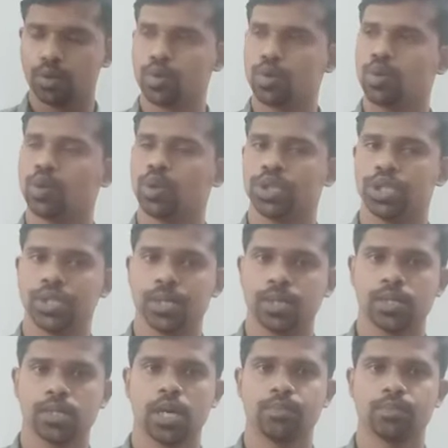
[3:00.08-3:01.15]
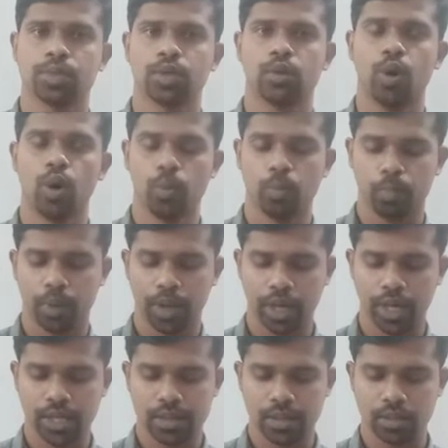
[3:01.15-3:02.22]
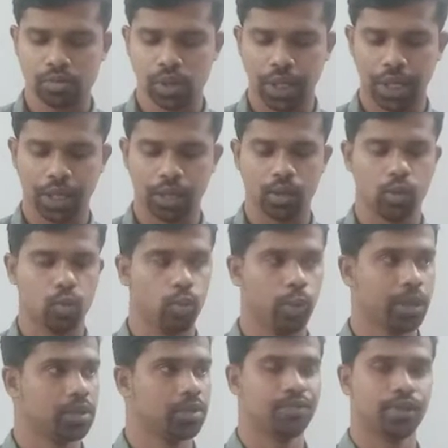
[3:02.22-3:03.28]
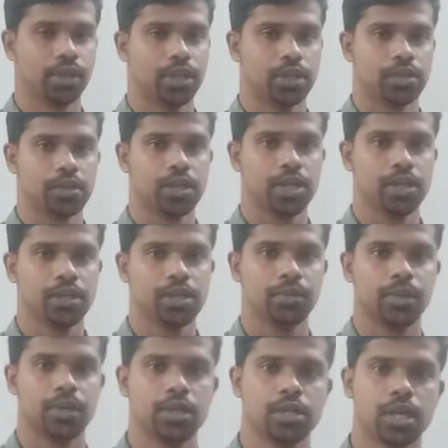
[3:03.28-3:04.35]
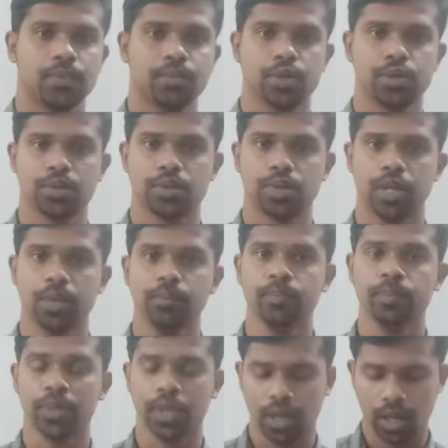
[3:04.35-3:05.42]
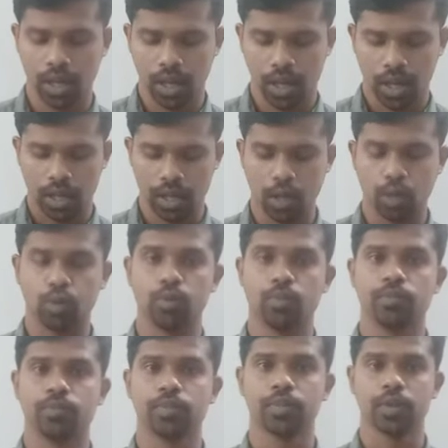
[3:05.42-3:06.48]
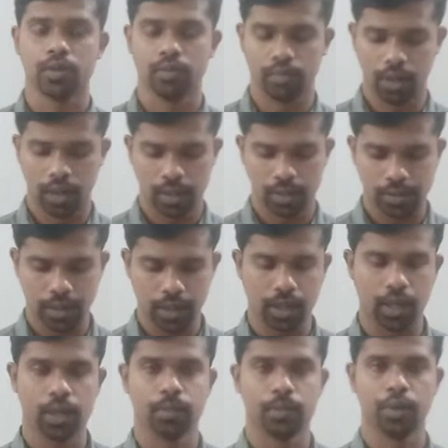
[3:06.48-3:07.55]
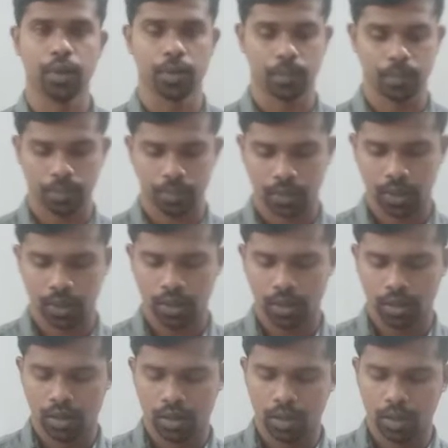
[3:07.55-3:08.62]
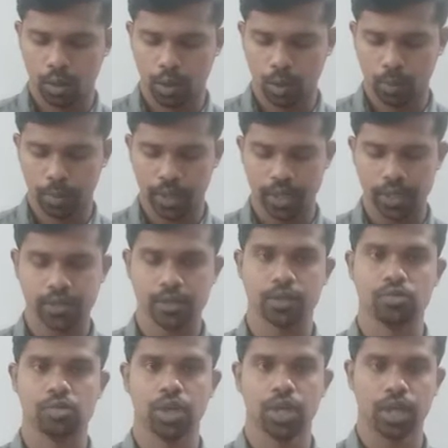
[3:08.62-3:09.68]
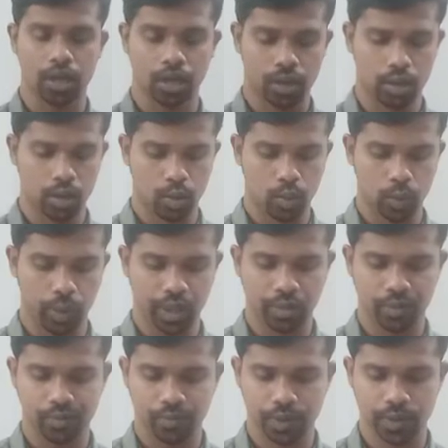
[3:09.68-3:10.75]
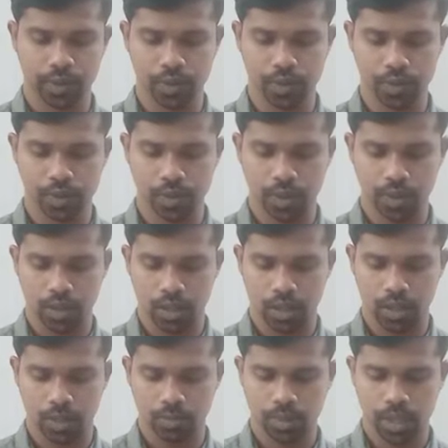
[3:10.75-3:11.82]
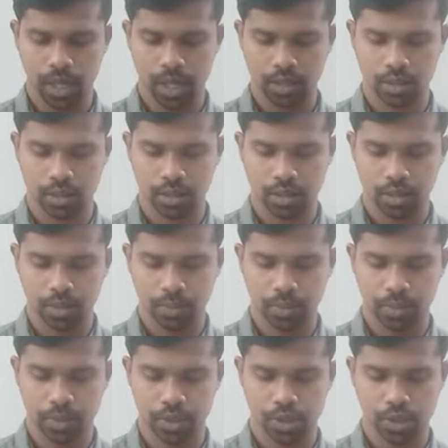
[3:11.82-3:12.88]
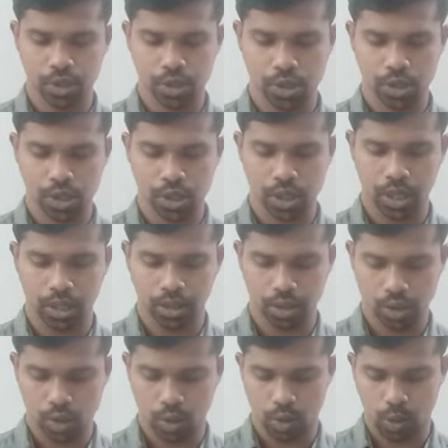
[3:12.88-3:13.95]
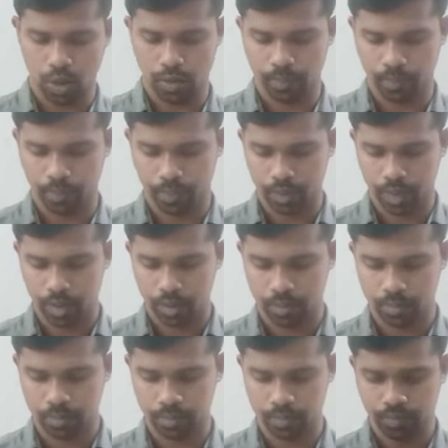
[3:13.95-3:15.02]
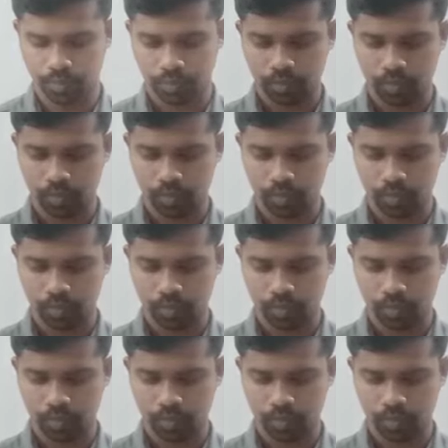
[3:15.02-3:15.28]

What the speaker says: So this is a chapter. Hope is the thing with feathers. That is our chapter's name. Now we will see the poem. Hope is the thing with feathers that perches in the soul. Hmm?